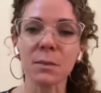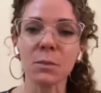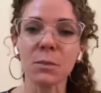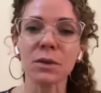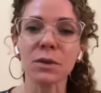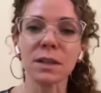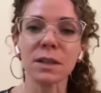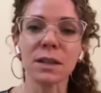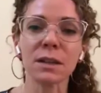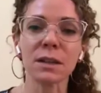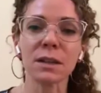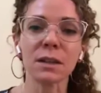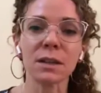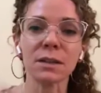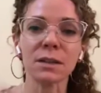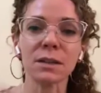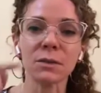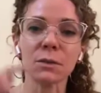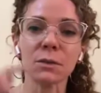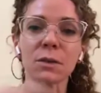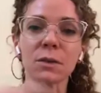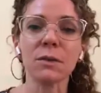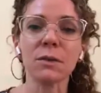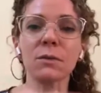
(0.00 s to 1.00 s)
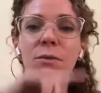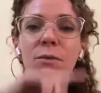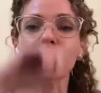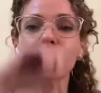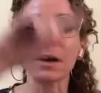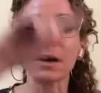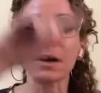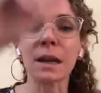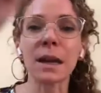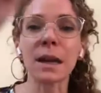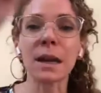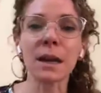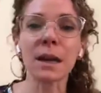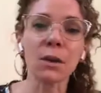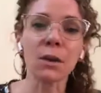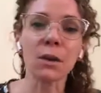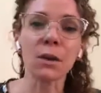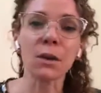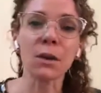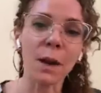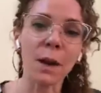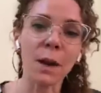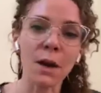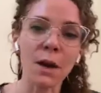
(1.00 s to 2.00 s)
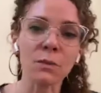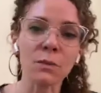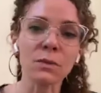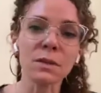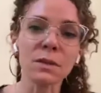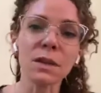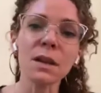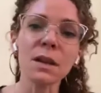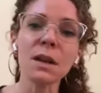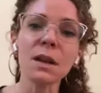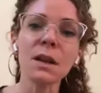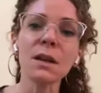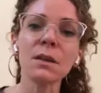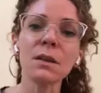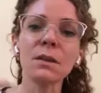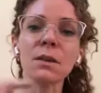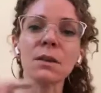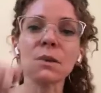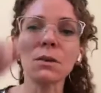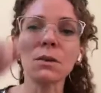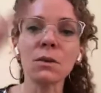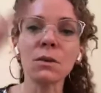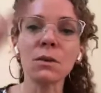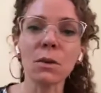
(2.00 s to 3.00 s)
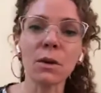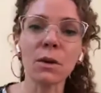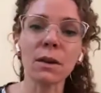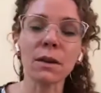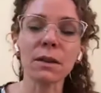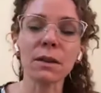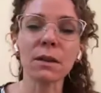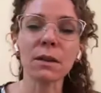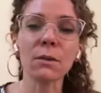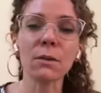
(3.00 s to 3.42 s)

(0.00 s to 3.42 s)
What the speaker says: particularly sort of ringing around the north,